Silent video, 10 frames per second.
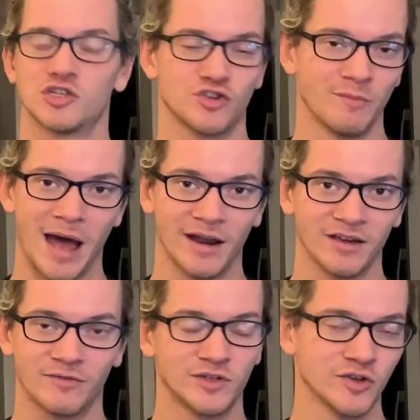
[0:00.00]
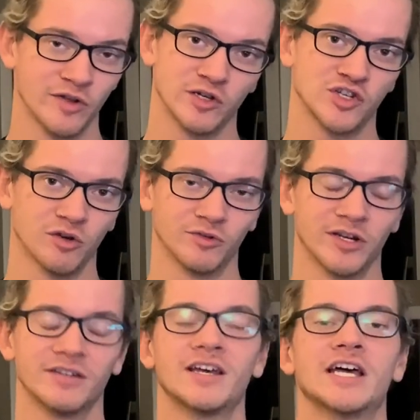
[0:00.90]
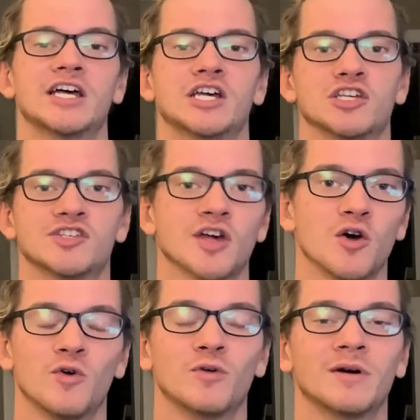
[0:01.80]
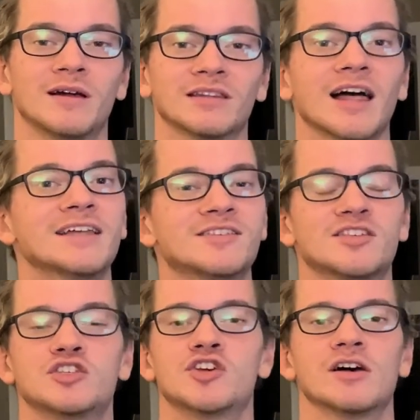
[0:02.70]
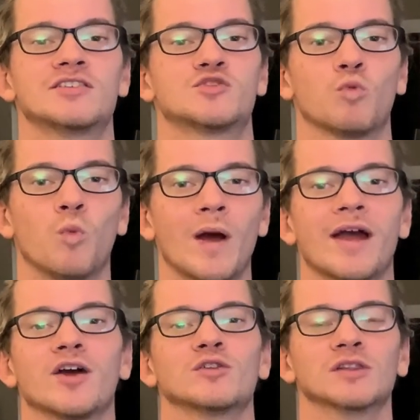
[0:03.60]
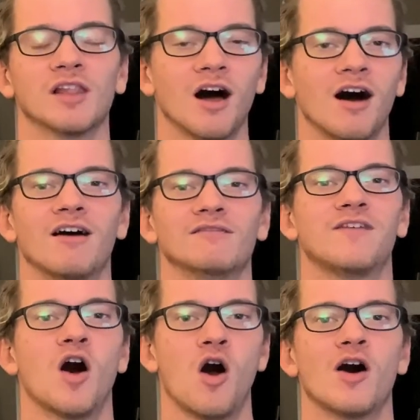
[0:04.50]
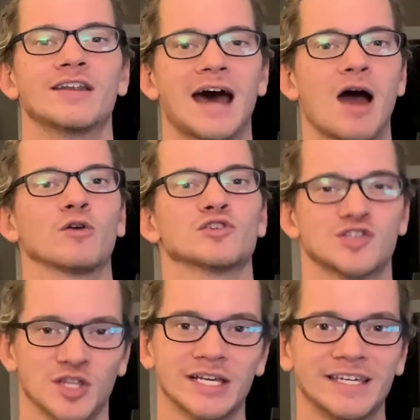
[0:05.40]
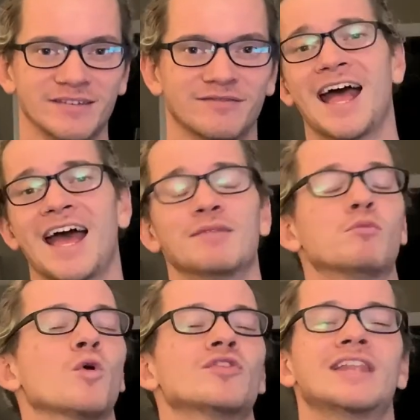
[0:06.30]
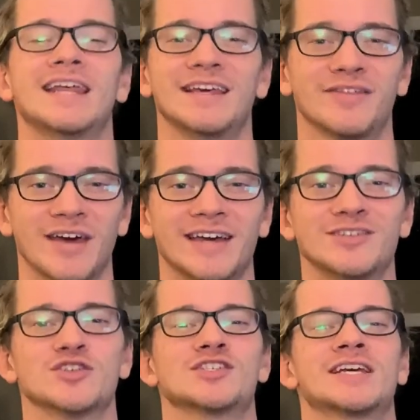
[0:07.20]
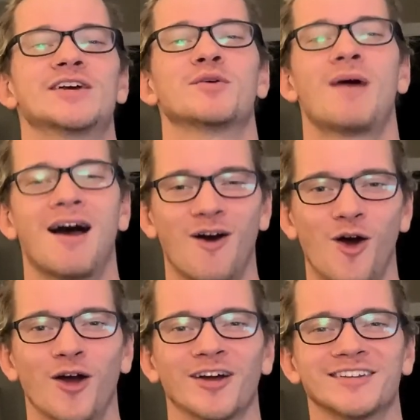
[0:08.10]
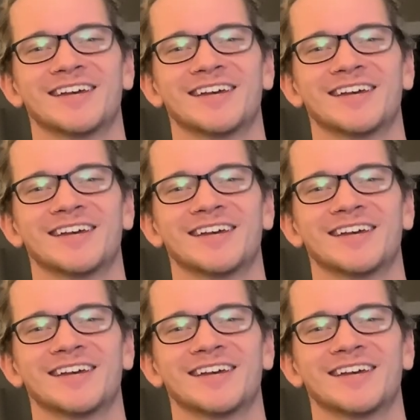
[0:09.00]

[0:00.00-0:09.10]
traumatic to their children. So let's just wear love on our sleeve. And more than anything, just hear my heart